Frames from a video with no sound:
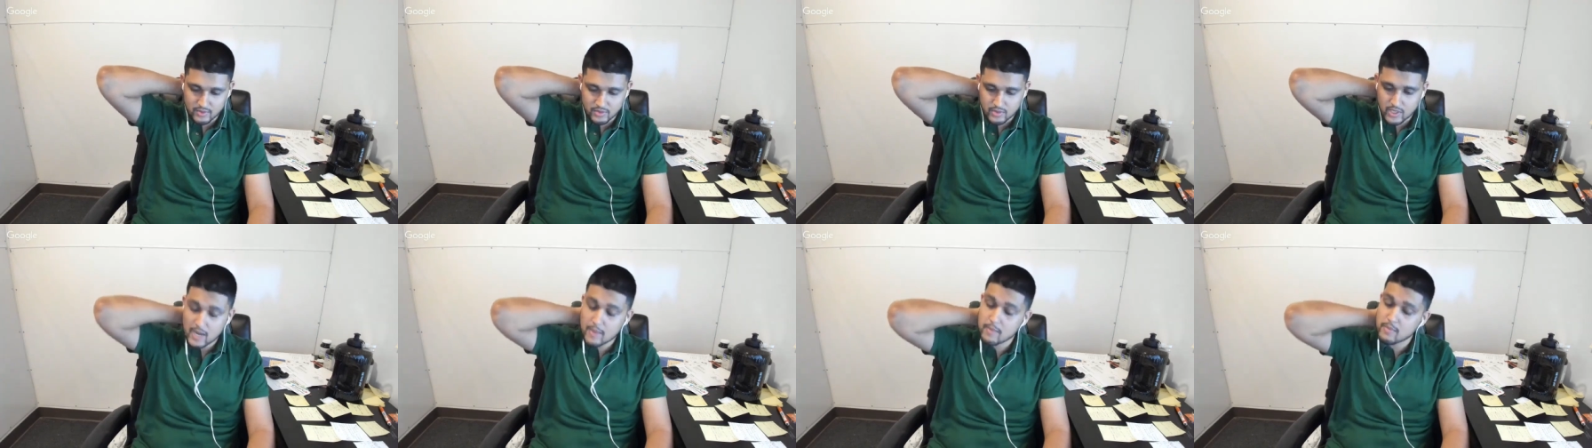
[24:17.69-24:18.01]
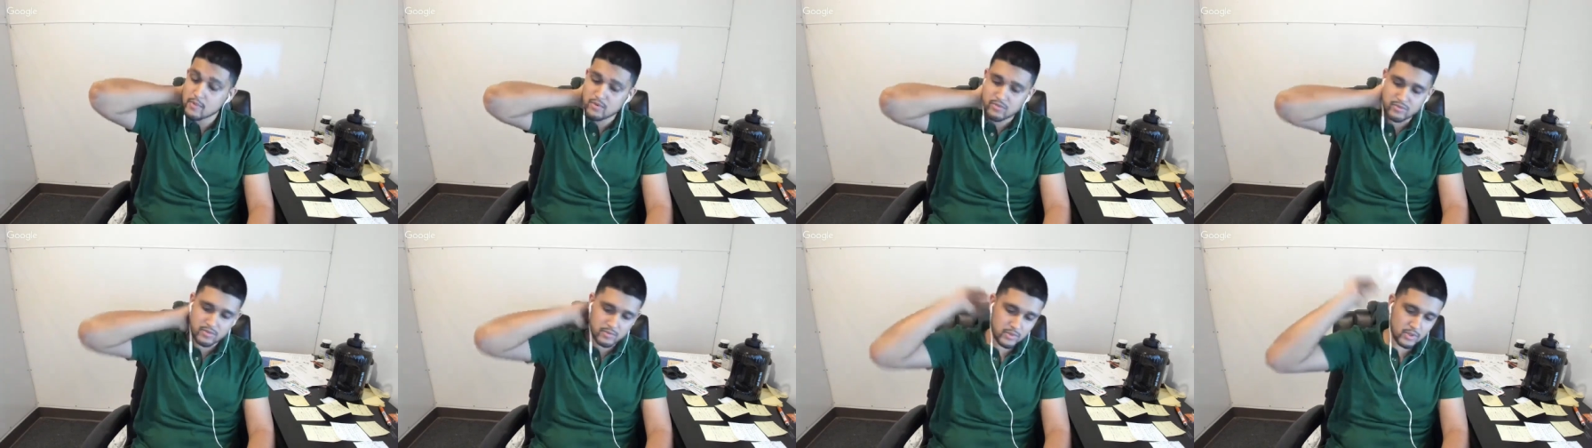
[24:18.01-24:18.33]
So I
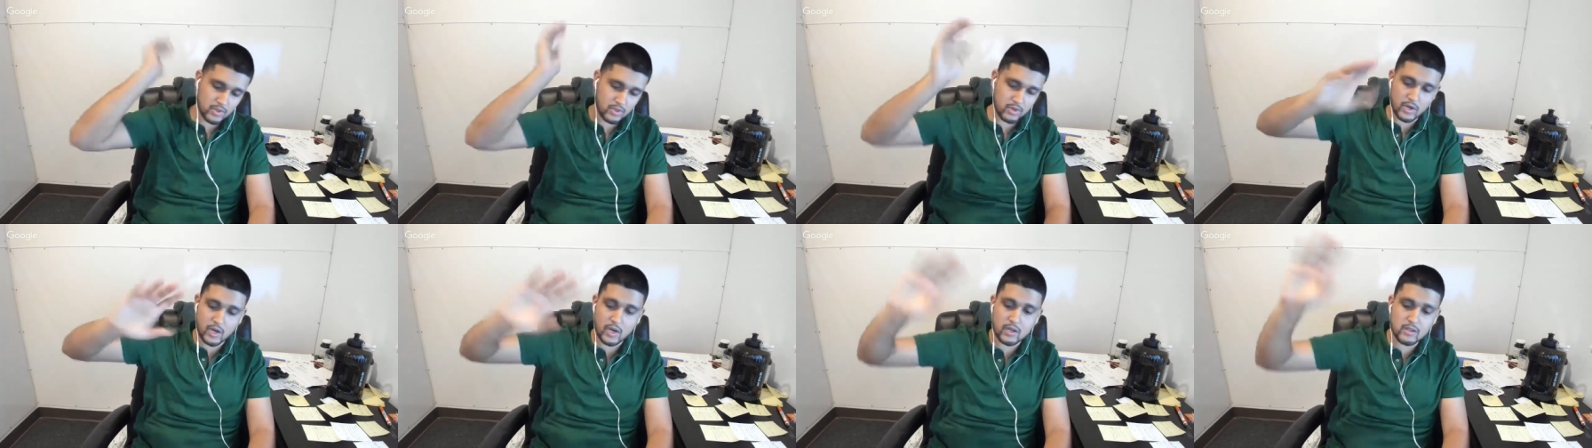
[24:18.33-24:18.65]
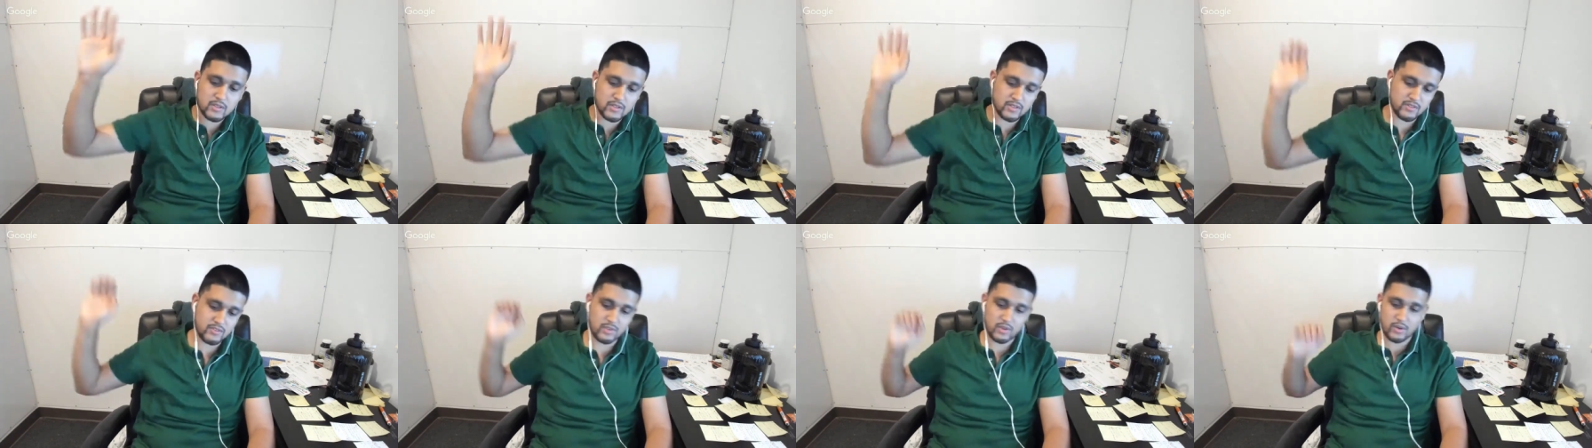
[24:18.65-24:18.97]
moved from New York
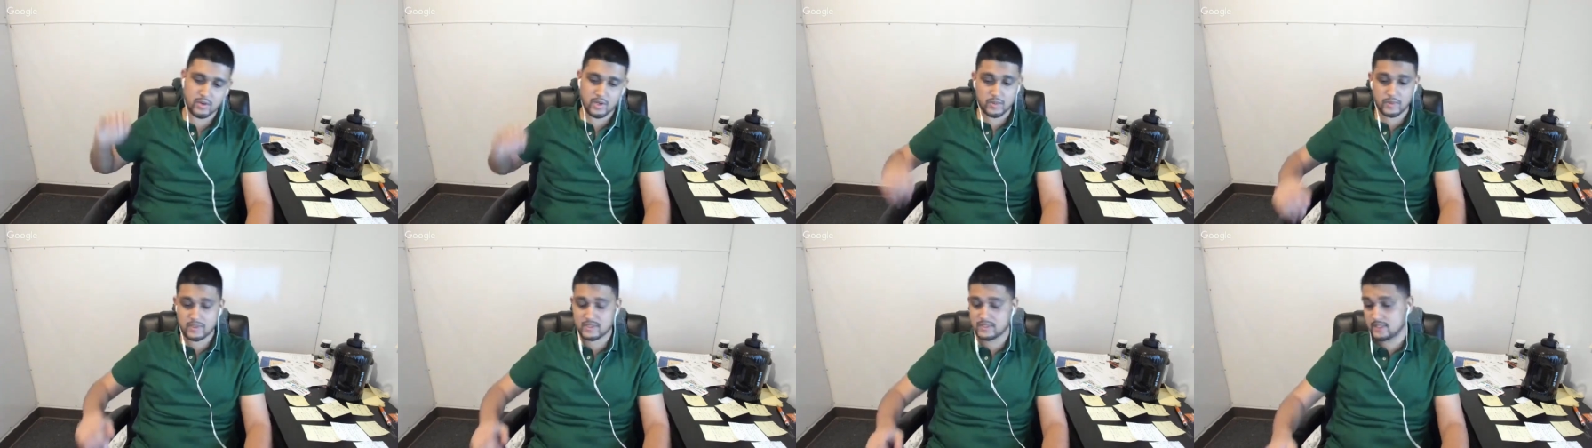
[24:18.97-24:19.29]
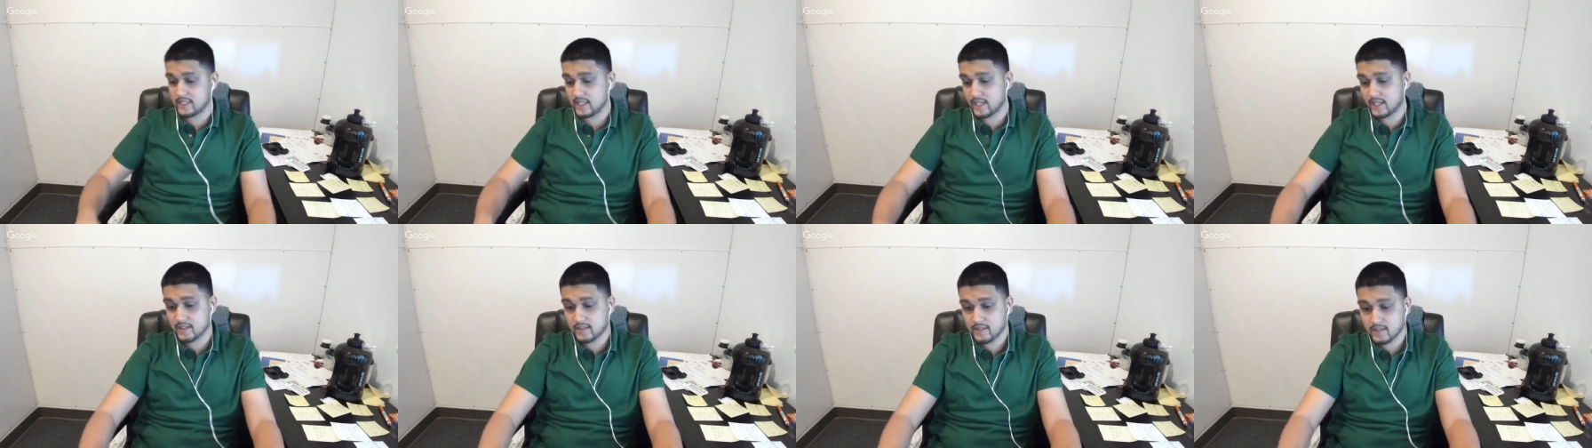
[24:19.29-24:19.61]
to Florida because,
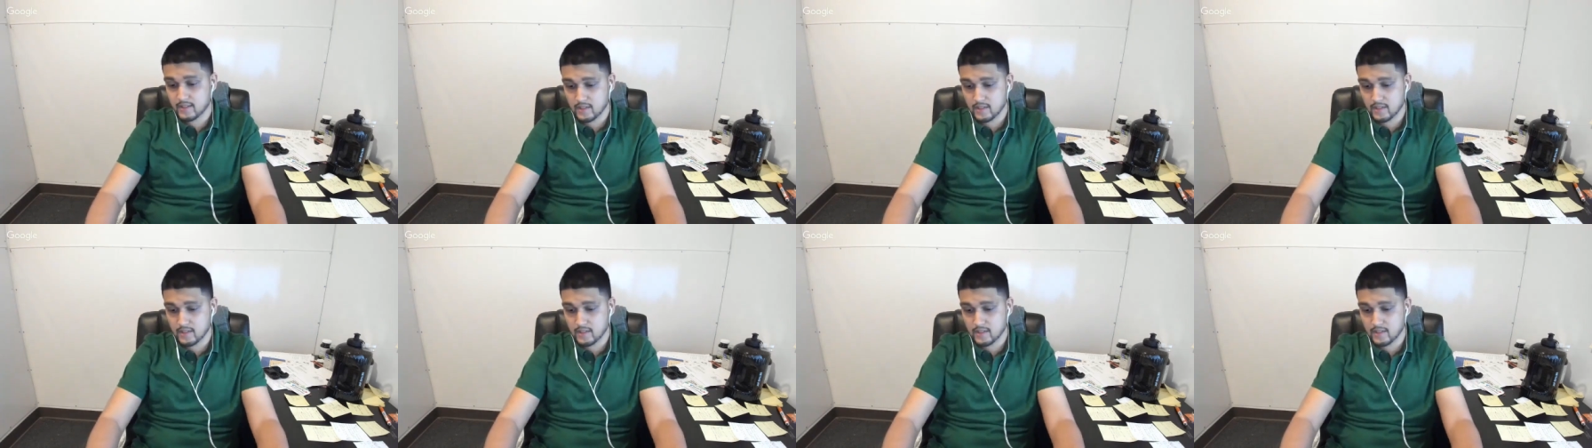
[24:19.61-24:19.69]
like,